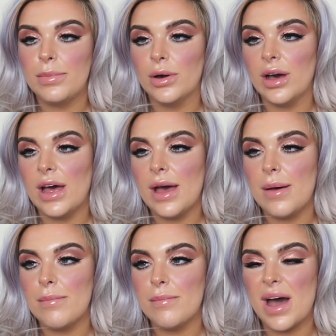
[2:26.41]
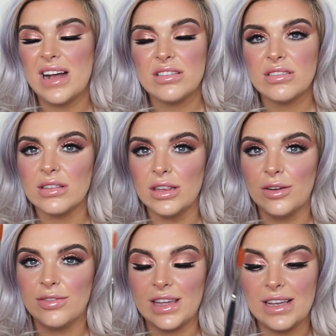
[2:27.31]
but I just
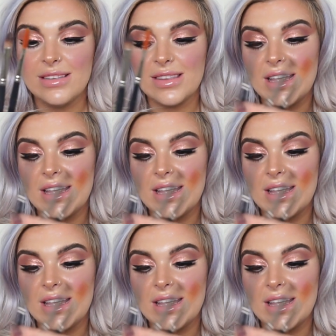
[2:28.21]
love these.